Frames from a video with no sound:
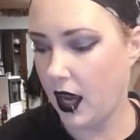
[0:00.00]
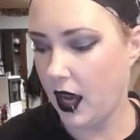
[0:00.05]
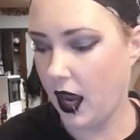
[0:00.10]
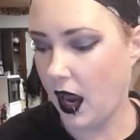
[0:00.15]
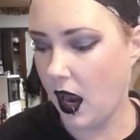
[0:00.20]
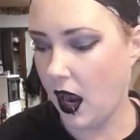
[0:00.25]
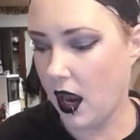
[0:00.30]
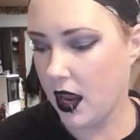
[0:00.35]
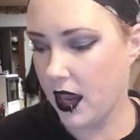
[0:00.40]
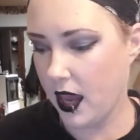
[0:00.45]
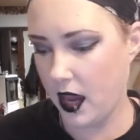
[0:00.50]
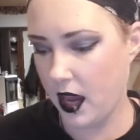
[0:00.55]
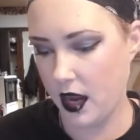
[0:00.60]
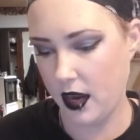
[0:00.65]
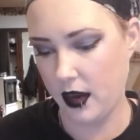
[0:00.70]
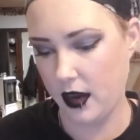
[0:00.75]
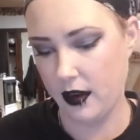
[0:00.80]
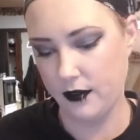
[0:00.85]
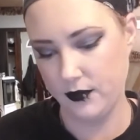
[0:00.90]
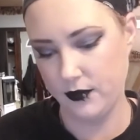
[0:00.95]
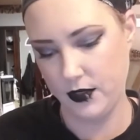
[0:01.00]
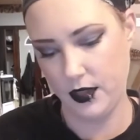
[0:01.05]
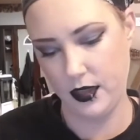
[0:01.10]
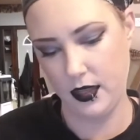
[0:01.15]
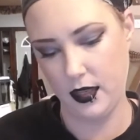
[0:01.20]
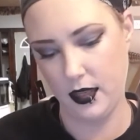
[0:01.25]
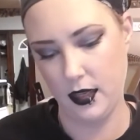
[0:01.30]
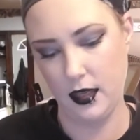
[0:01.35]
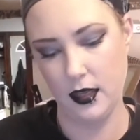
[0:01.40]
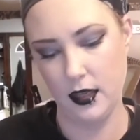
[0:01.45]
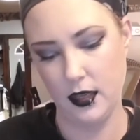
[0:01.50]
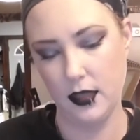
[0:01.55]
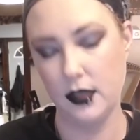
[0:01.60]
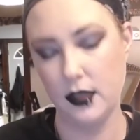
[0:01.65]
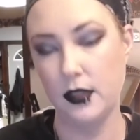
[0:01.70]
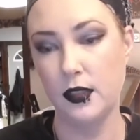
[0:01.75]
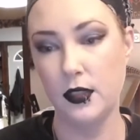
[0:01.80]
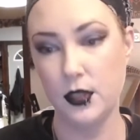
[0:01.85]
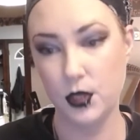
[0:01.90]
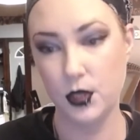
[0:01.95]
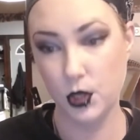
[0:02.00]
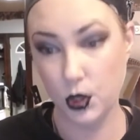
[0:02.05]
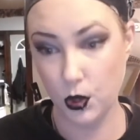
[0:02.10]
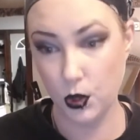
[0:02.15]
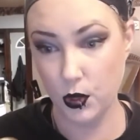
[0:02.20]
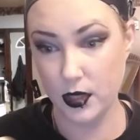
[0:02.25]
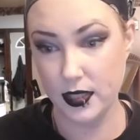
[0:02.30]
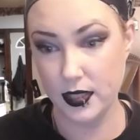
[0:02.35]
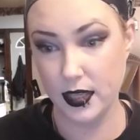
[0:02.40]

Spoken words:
I have the choice